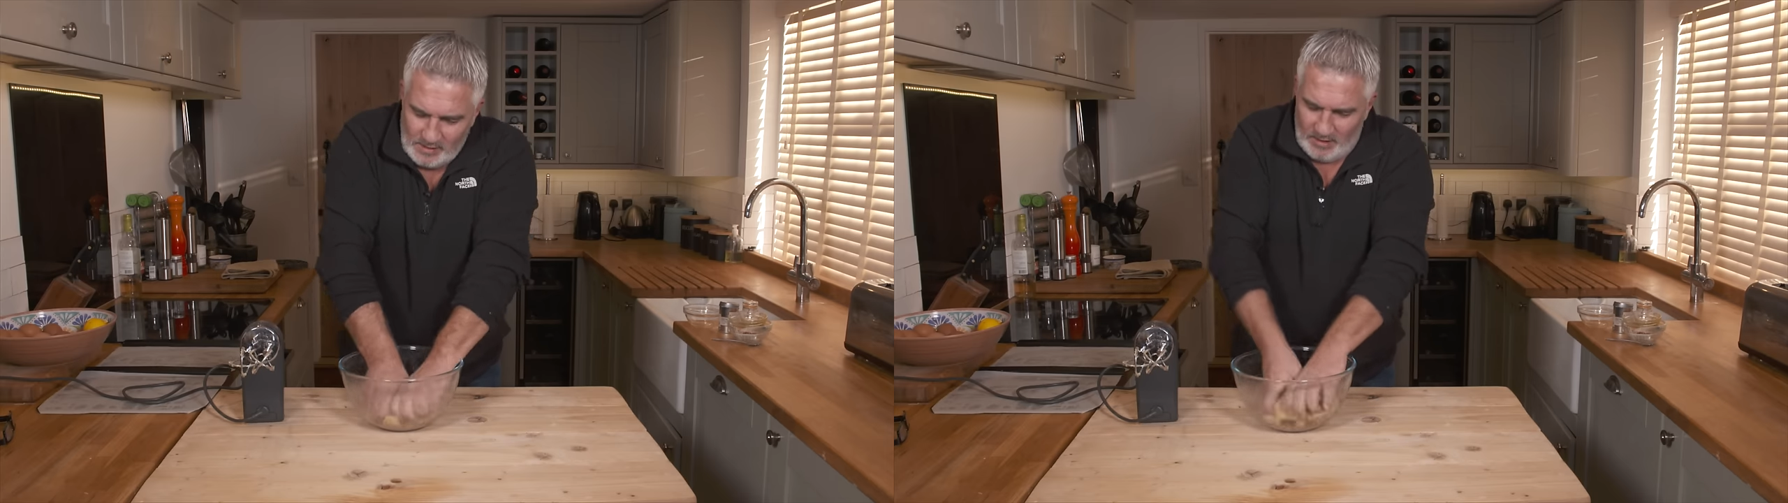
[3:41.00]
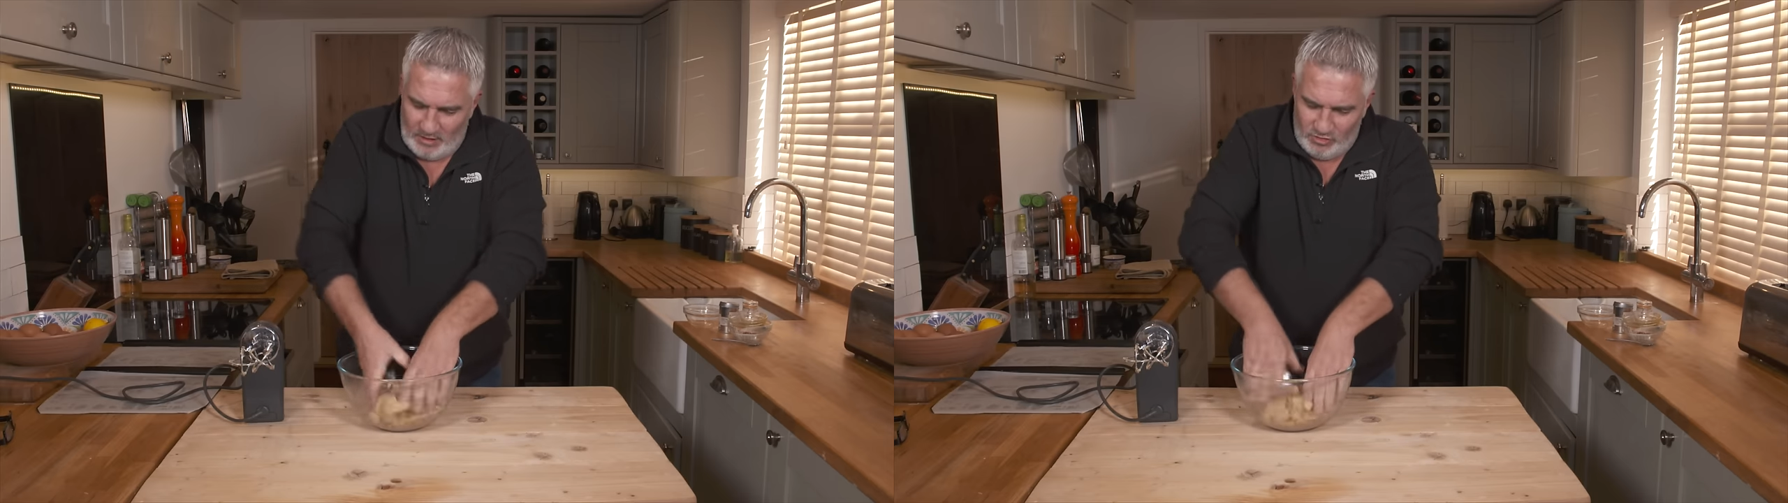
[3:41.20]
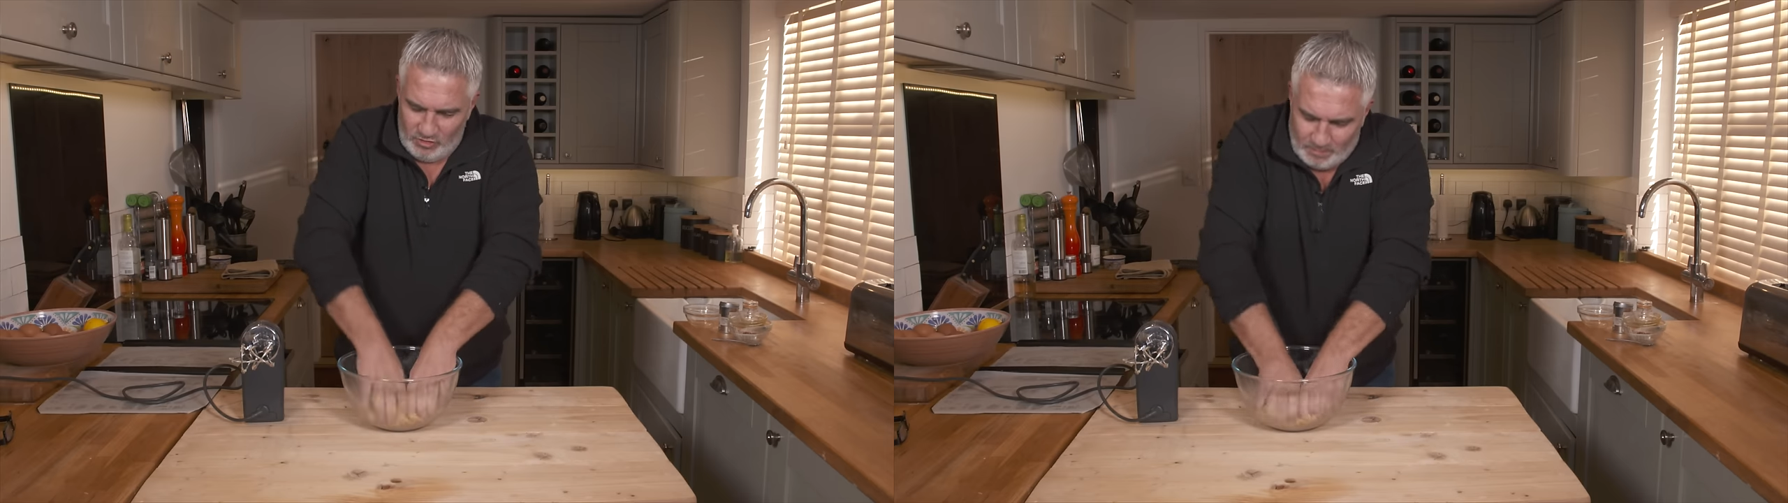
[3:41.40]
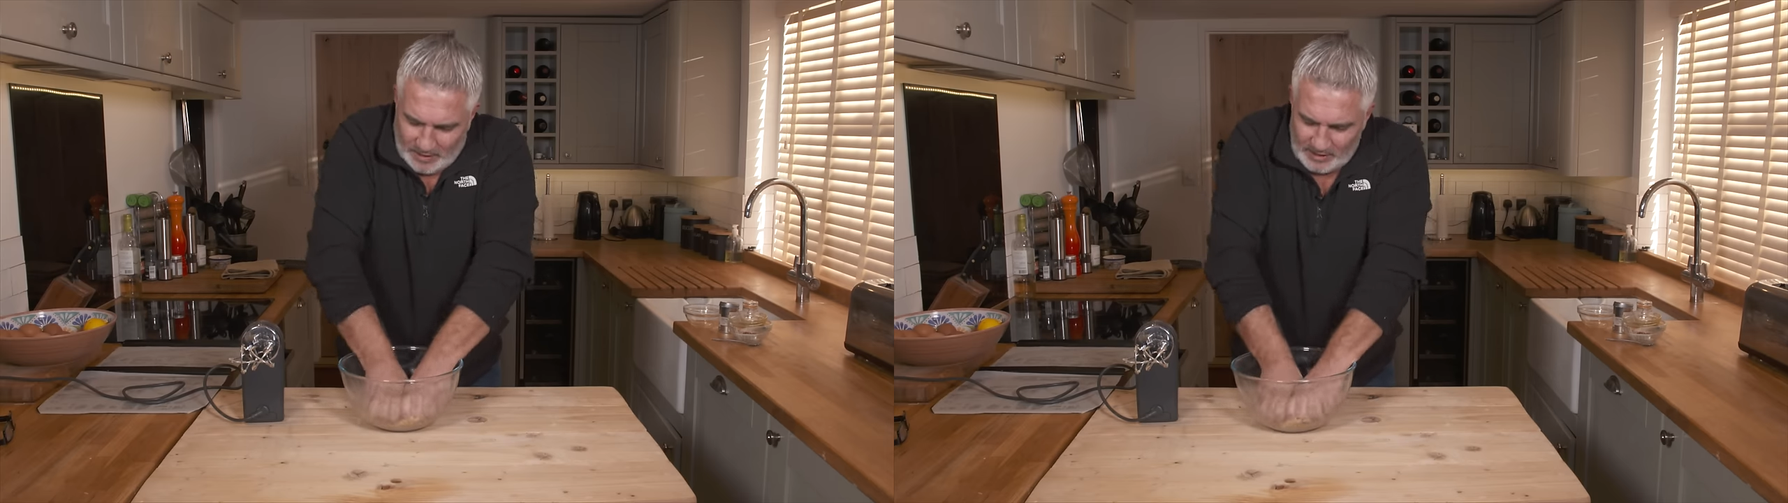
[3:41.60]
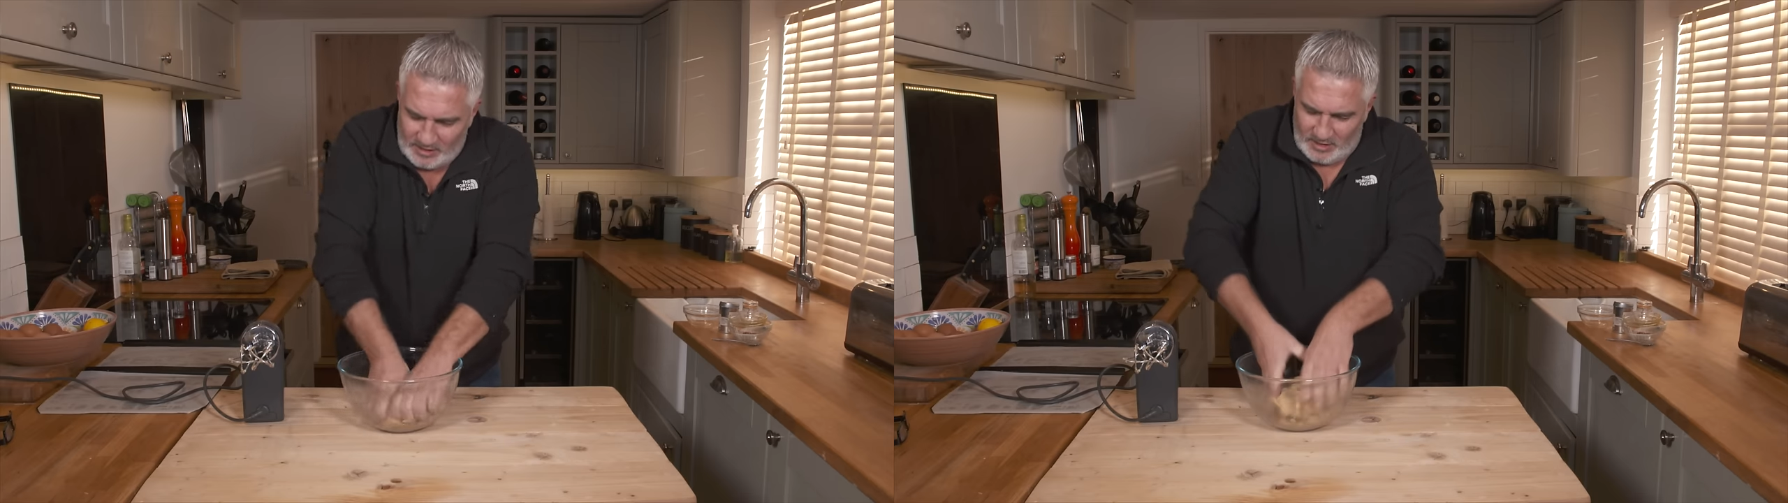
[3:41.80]
And just
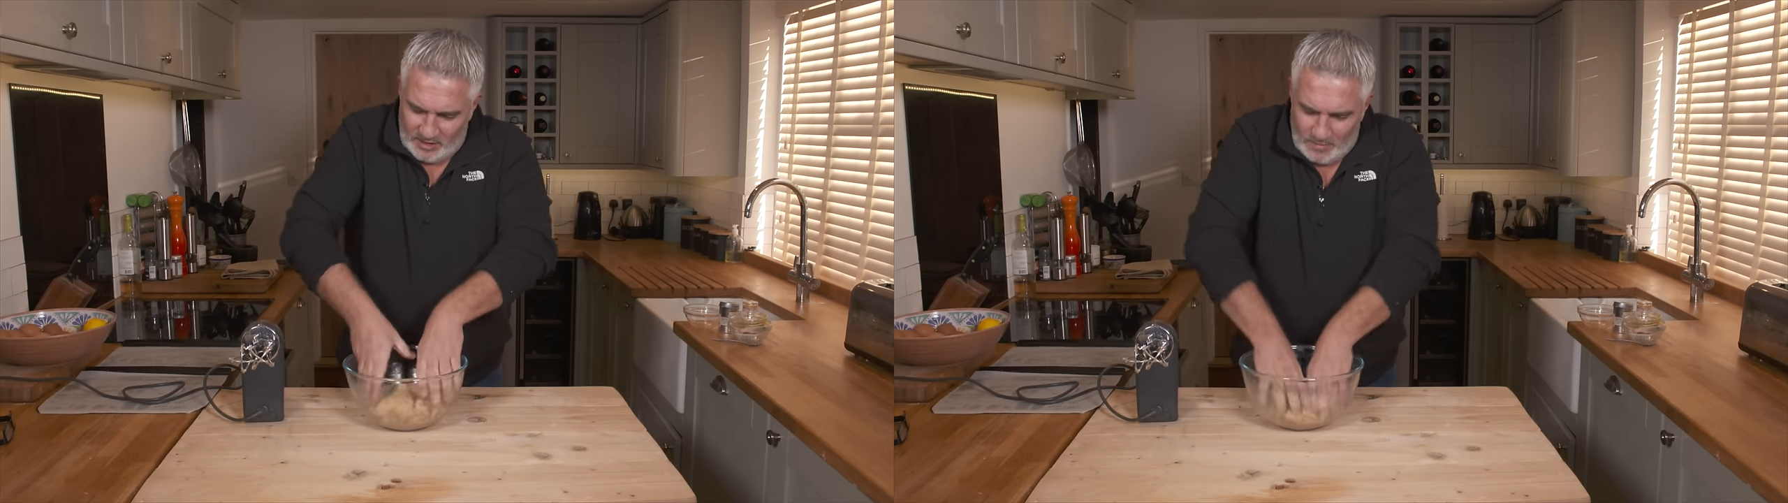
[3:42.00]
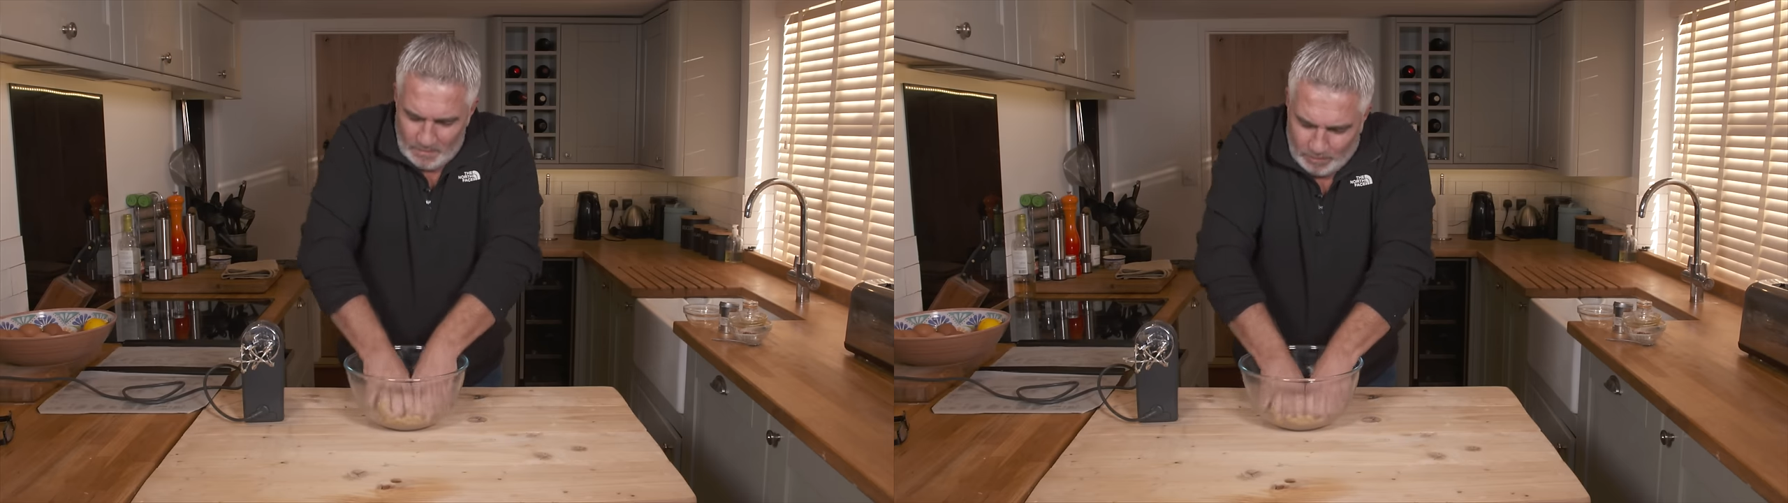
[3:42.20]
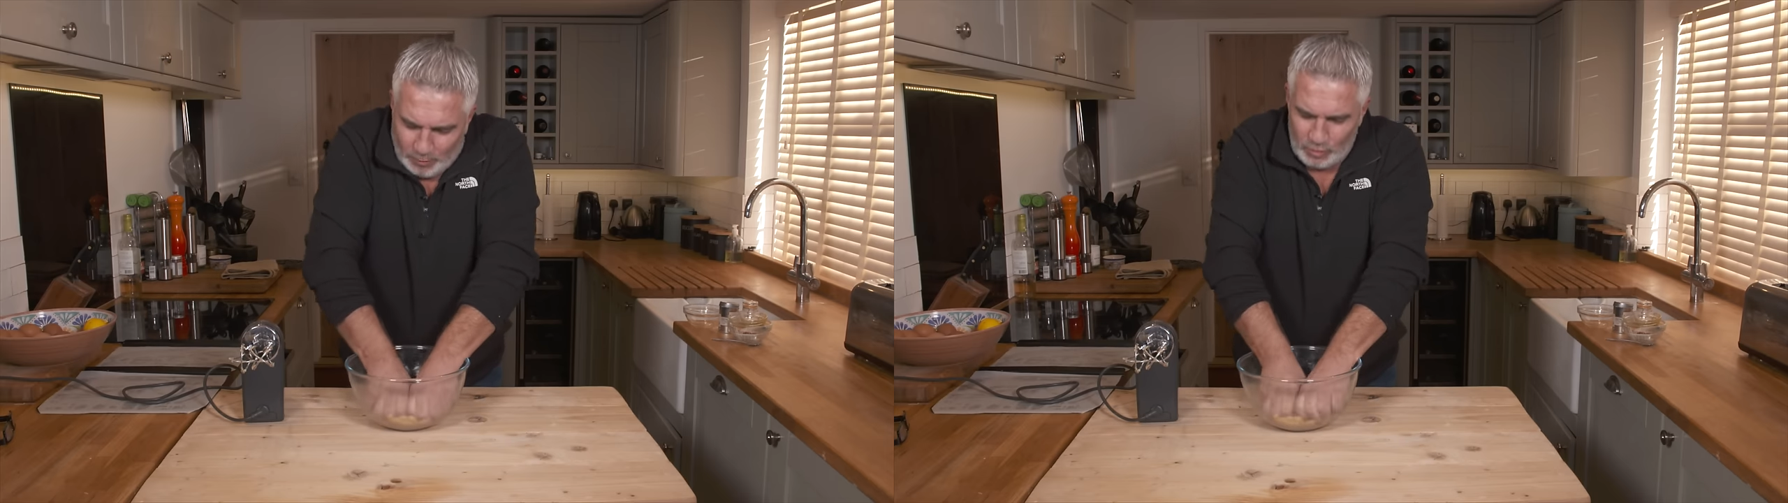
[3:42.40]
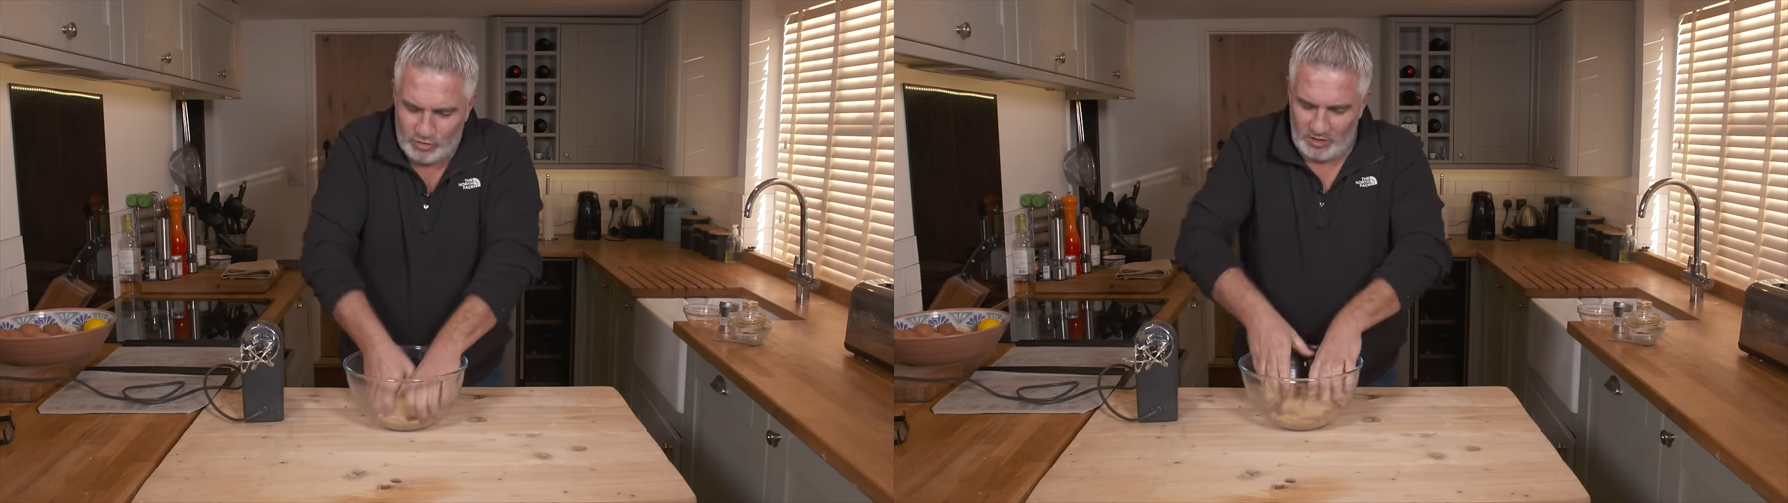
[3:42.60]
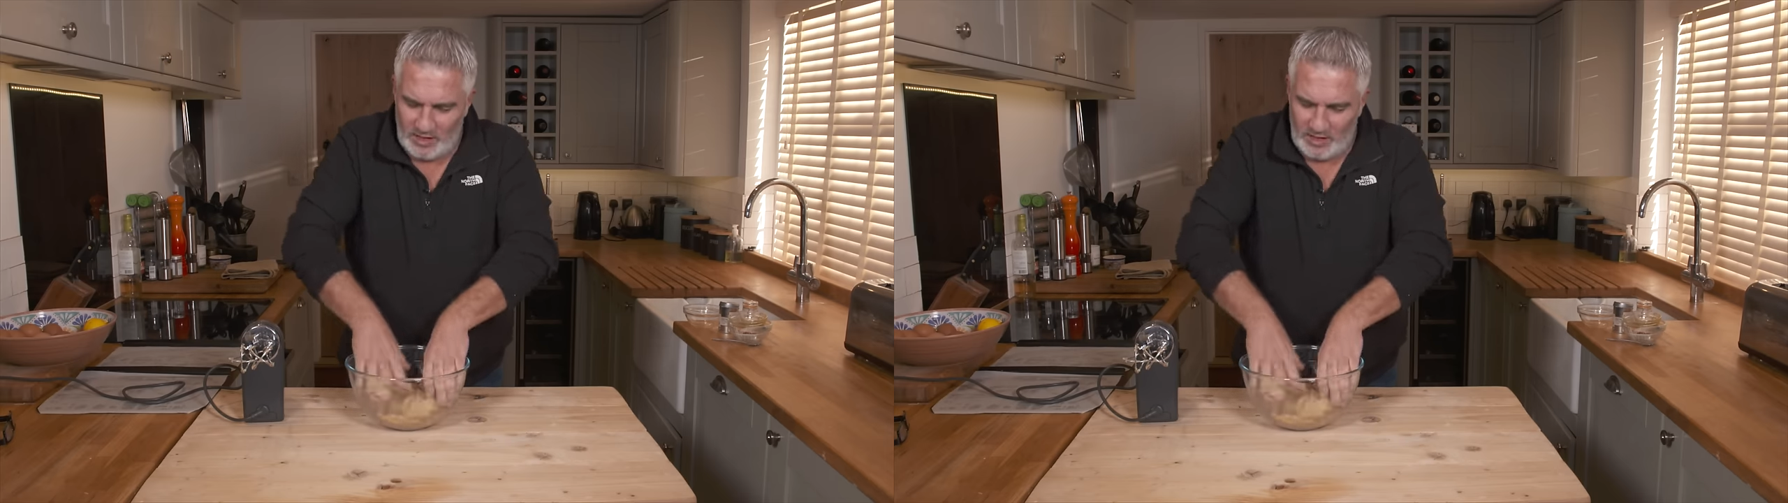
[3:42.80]
by pushing